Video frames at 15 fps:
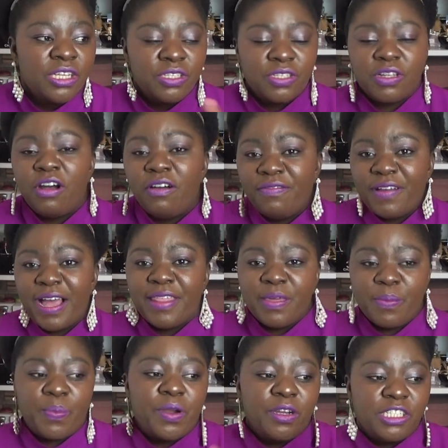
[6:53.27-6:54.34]
So far,
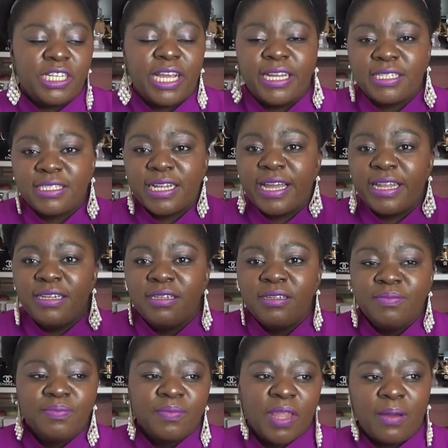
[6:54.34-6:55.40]
the projection,
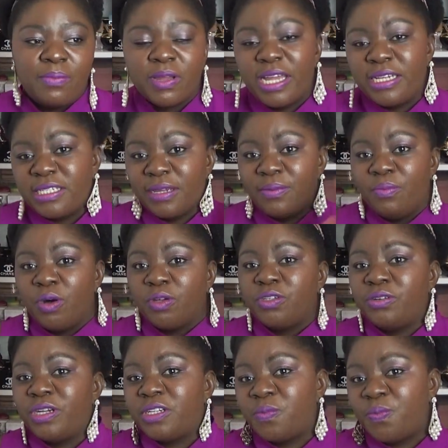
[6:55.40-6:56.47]
I'm getting
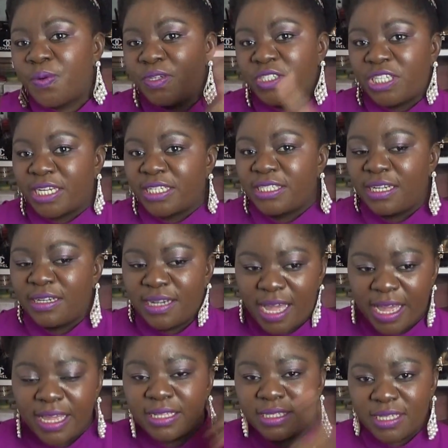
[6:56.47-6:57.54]
moderate projection.
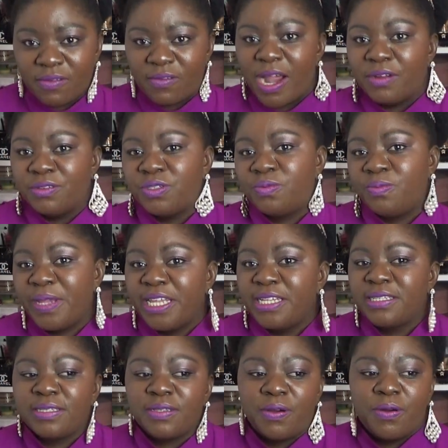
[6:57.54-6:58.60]
Like, it's around me,
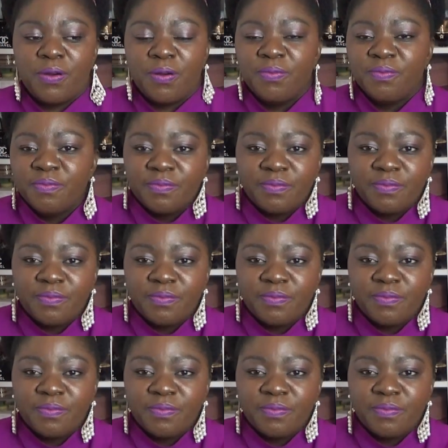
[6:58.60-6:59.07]
so